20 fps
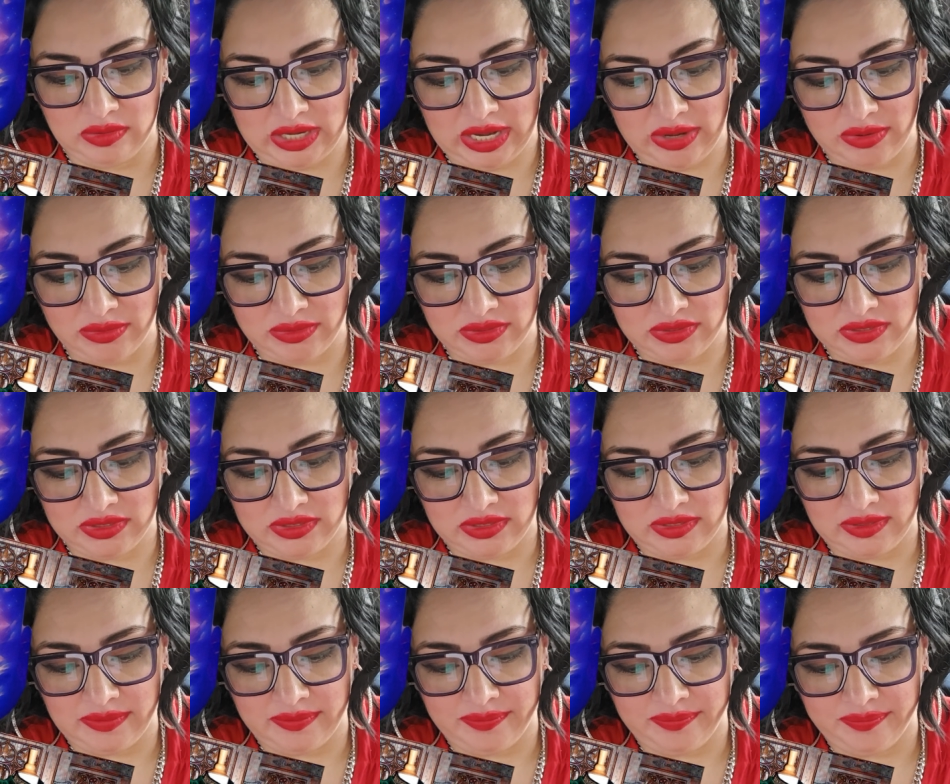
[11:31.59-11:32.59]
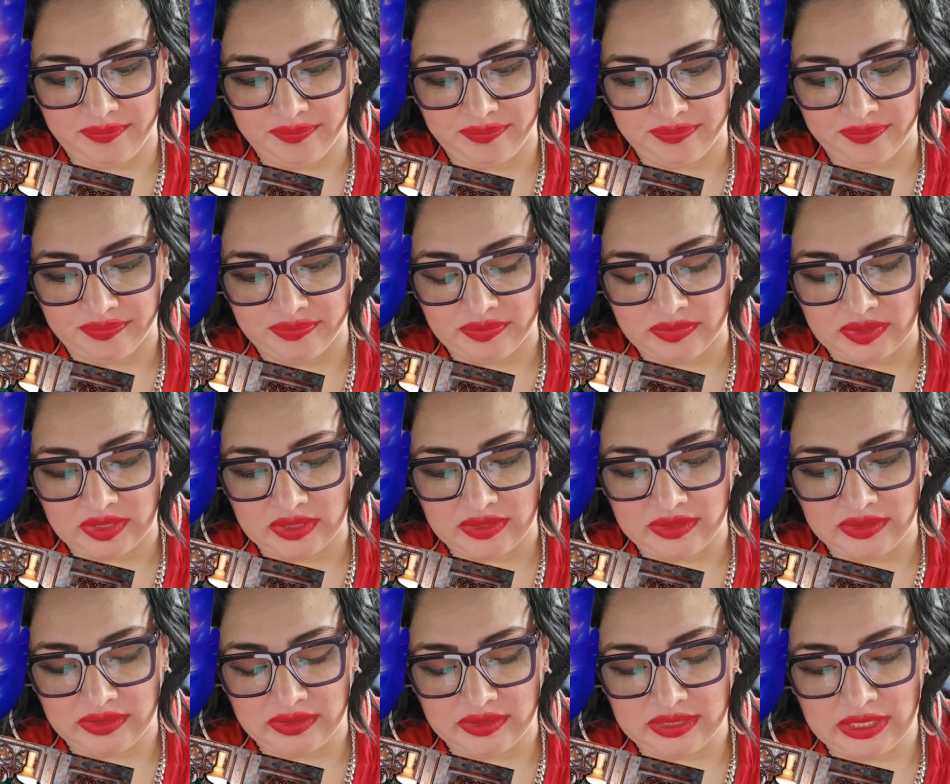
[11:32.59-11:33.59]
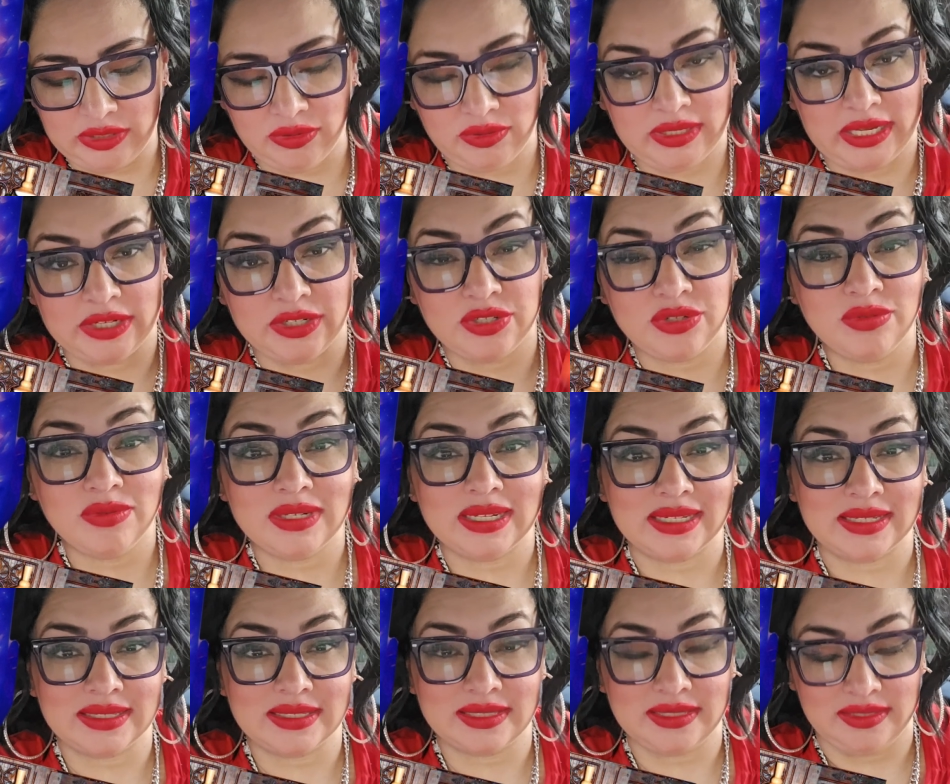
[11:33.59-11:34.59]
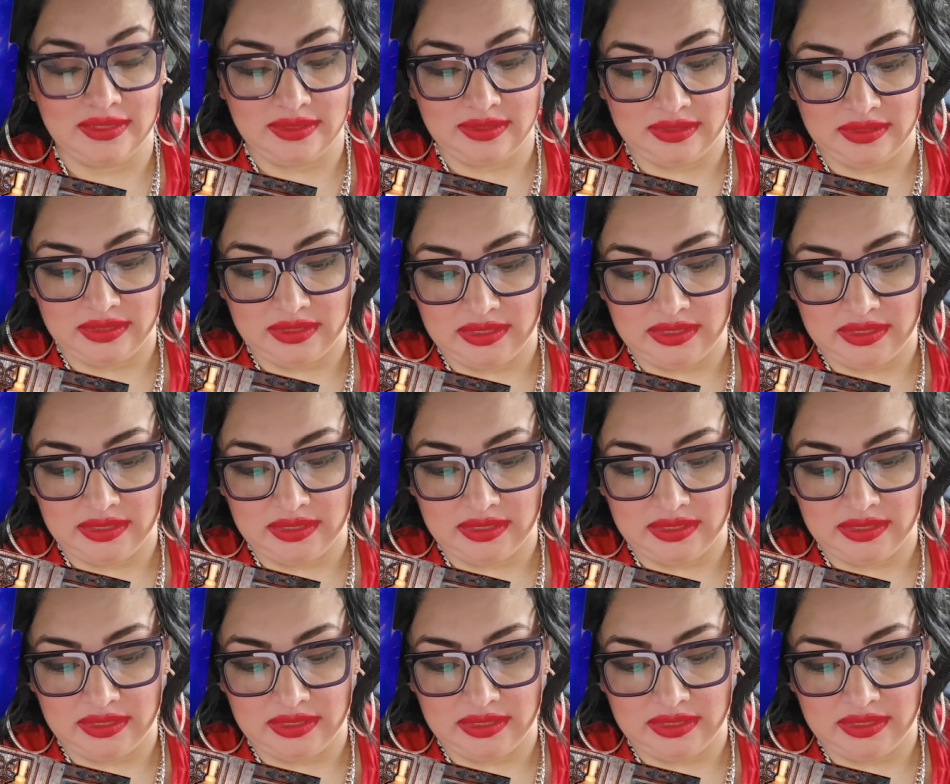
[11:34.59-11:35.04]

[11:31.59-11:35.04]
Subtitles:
gowns. They looked like tunics.